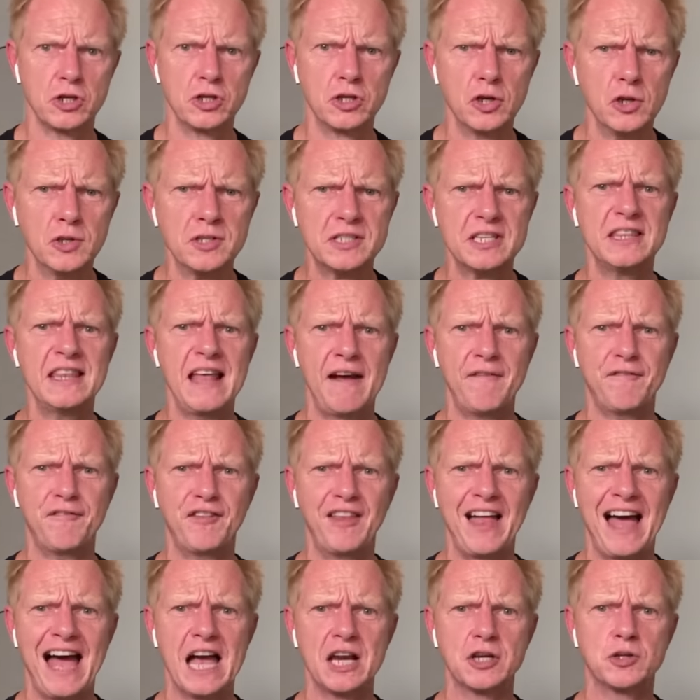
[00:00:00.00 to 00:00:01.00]
using that
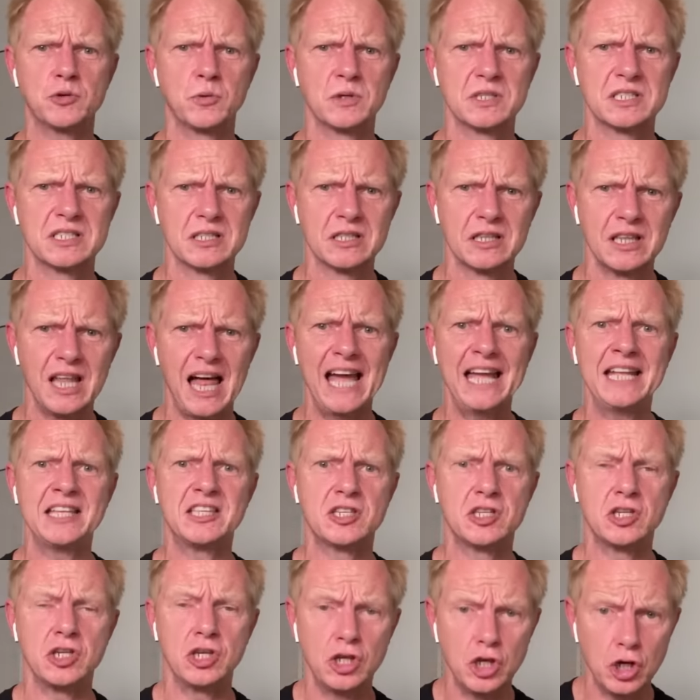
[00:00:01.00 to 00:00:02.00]
flash which
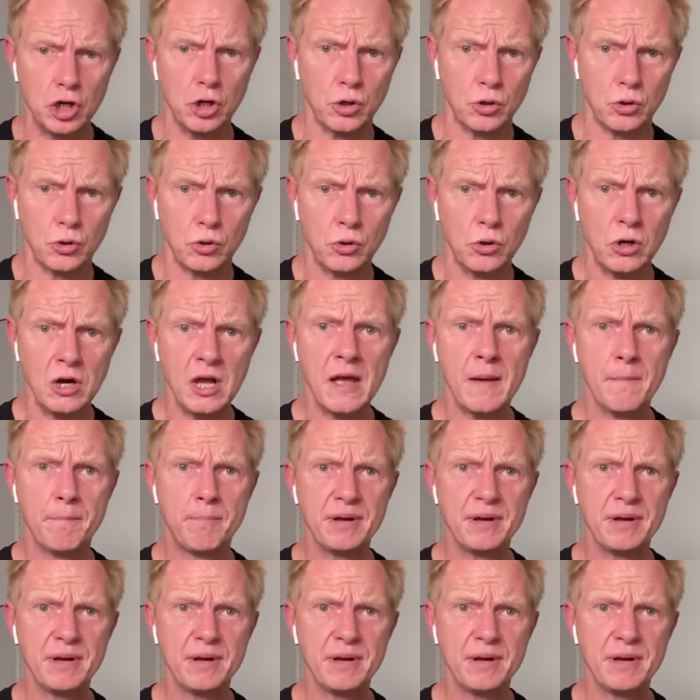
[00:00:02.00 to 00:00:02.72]
lights you,